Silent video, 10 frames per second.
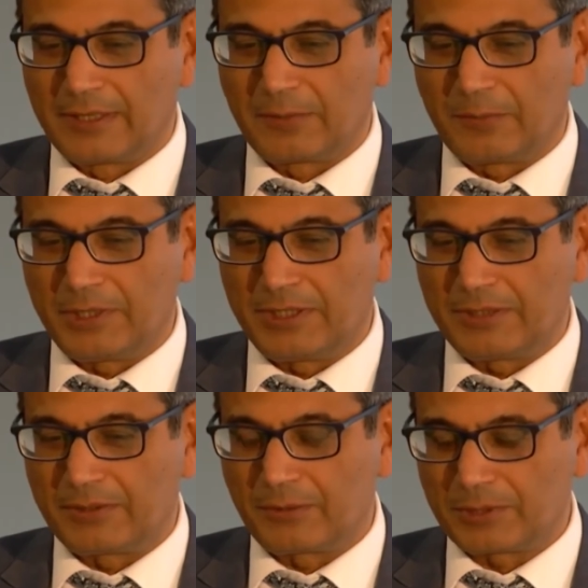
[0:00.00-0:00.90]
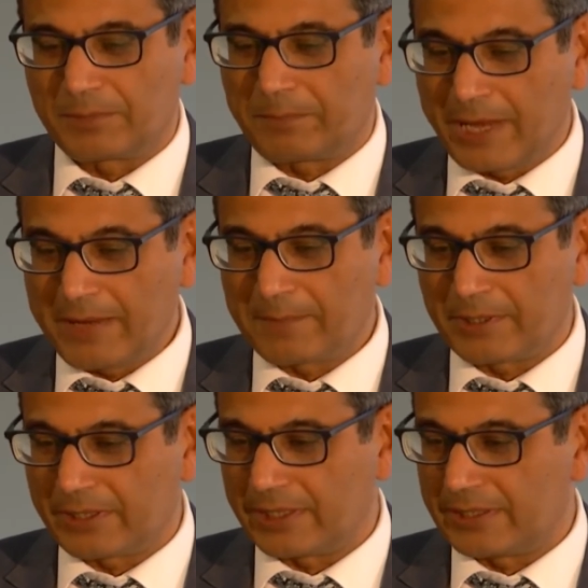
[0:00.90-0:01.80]
we wrote a
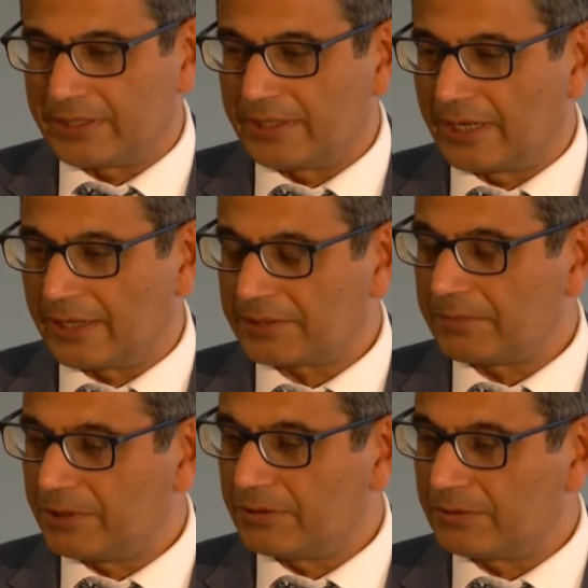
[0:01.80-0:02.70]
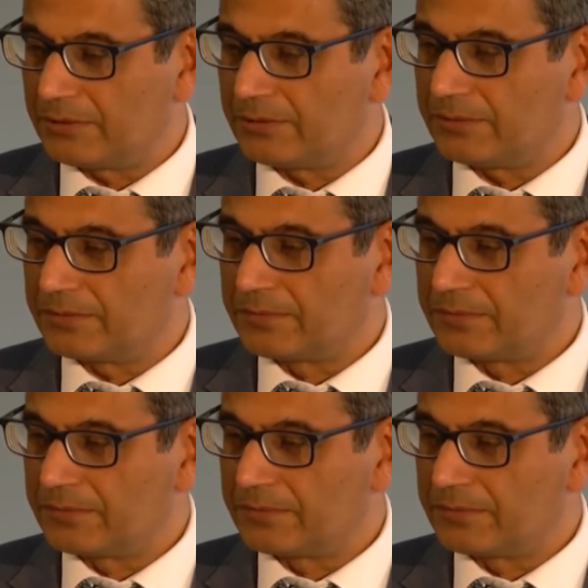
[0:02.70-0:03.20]
paper, and he asked me to